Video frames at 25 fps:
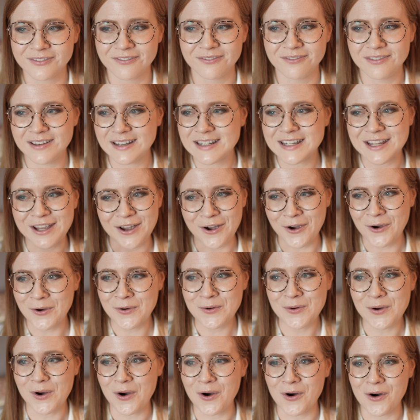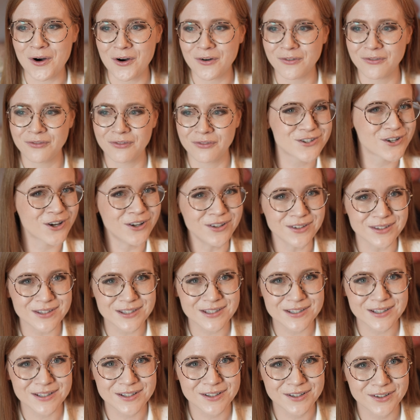video of
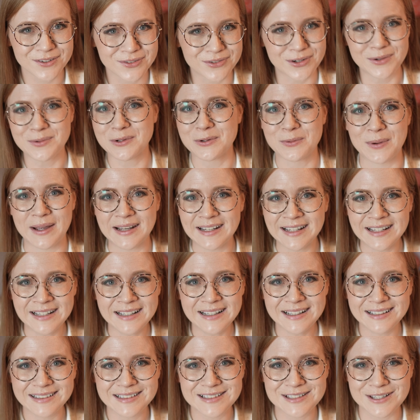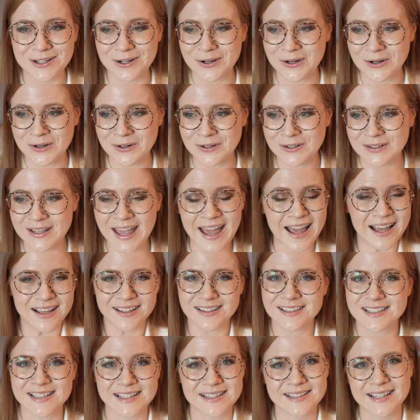shots from the wedding. So yeah,
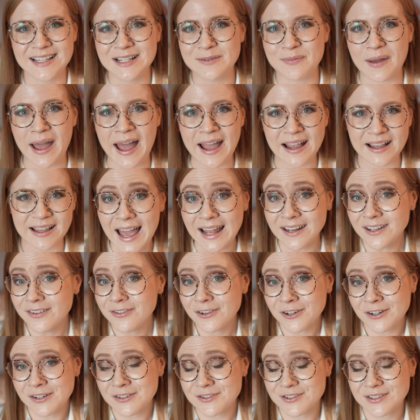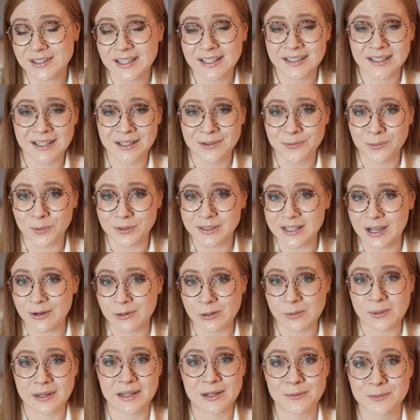just sit back. And if you're interested in what
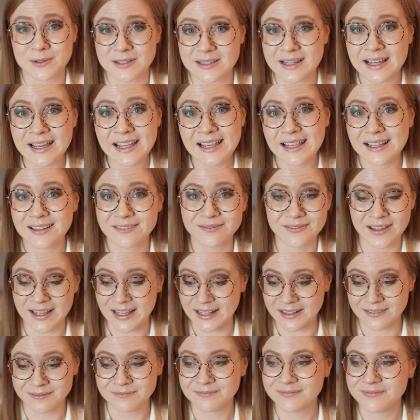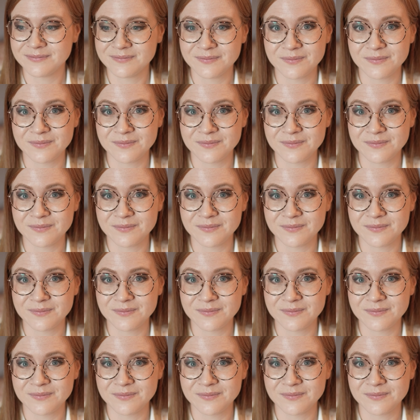our wedding was like, then